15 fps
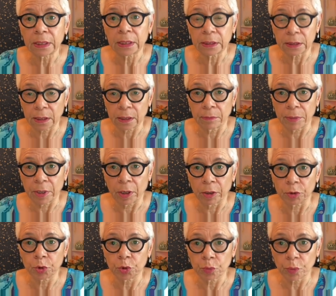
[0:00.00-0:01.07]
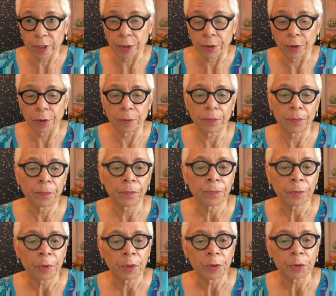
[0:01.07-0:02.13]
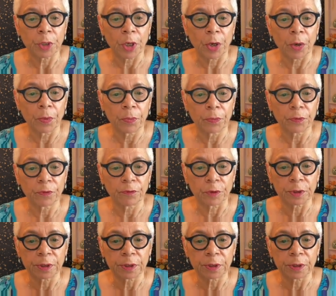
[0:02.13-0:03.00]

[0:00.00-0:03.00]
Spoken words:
is going to be our trigger. So the